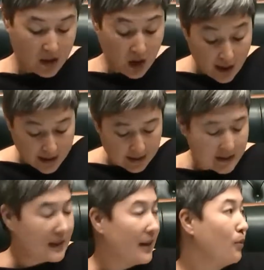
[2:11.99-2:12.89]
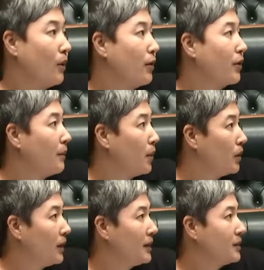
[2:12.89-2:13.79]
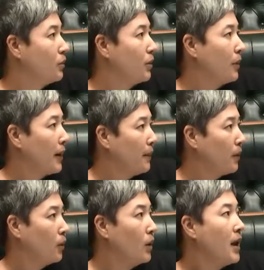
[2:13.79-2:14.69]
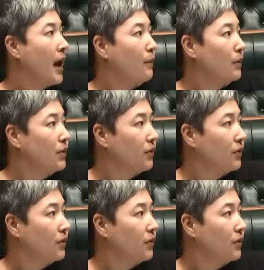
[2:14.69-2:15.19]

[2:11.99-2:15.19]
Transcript: tirelessly with communities, with people and with